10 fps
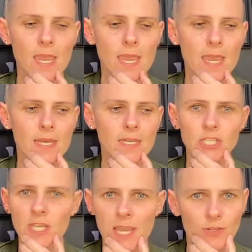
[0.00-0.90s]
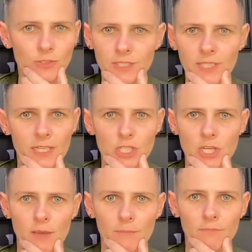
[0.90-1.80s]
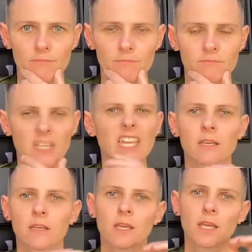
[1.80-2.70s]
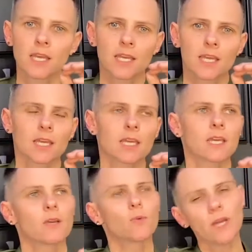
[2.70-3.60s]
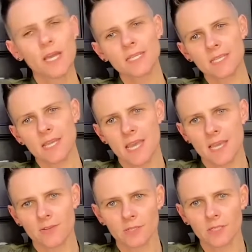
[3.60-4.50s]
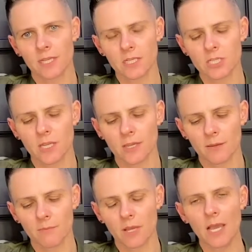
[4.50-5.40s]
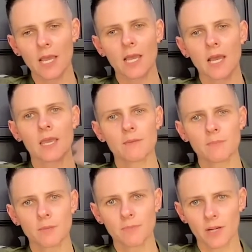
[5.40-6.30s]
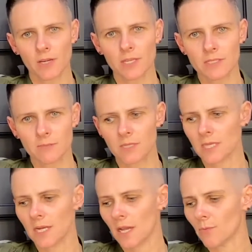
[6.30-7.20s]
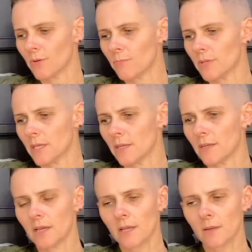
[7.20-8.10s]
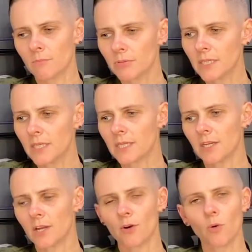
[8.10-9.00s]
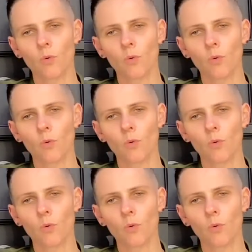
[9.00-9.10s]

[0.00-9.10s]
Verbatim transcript: and she handled it like a champ. Like when I say handled like a champ, I, I am comparing it to me, and I would have been a complete and utter